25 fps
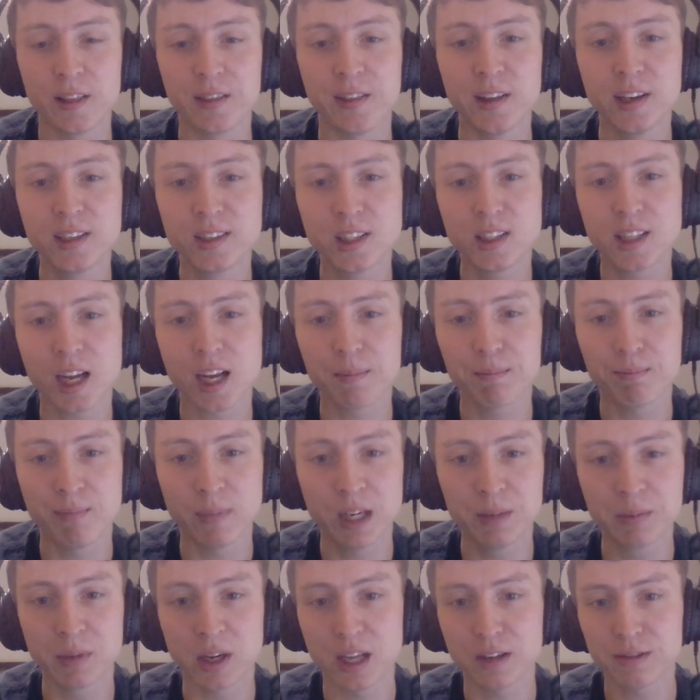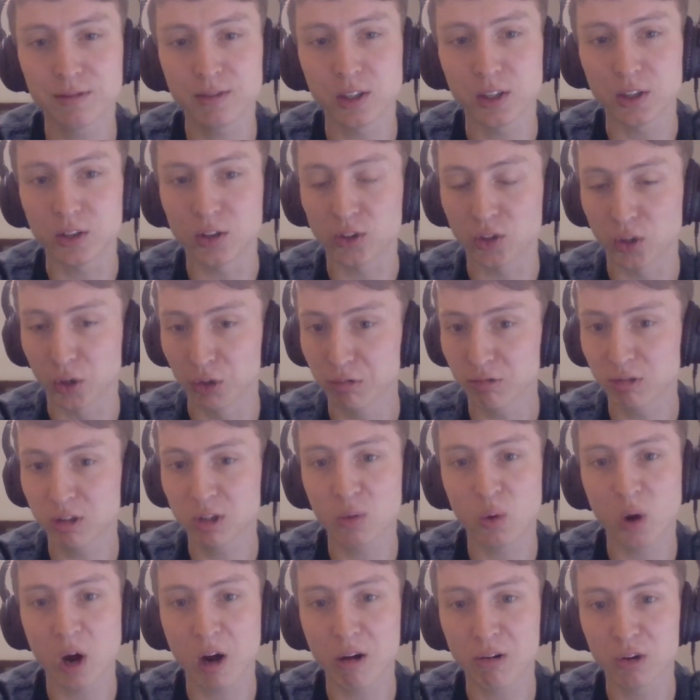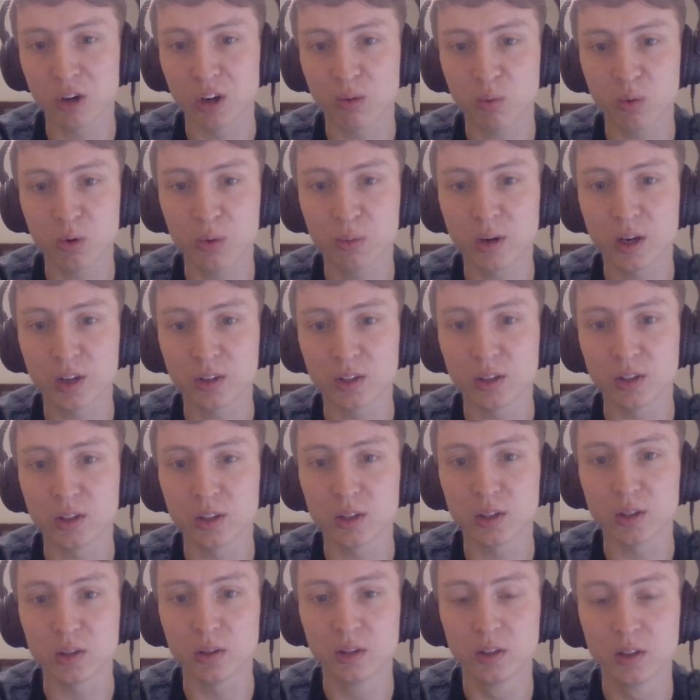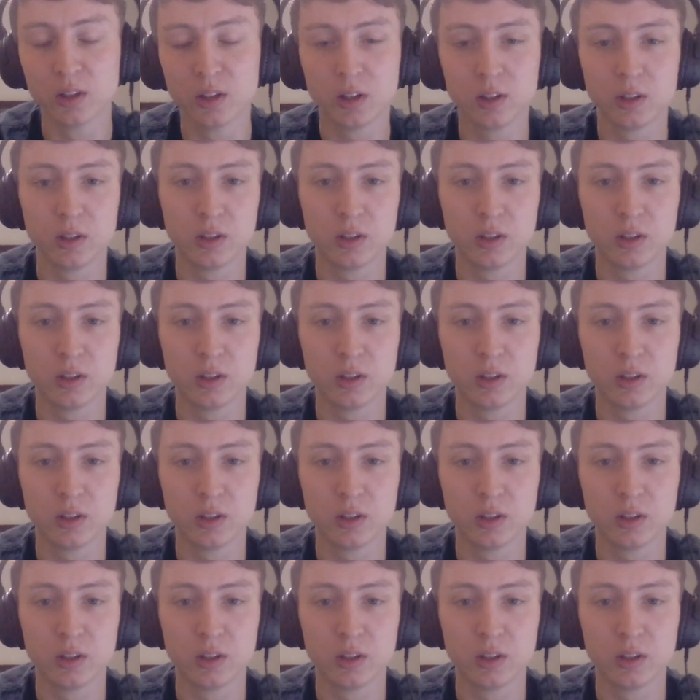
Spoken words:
things that take minimal effort don't require a lot of willpower to do.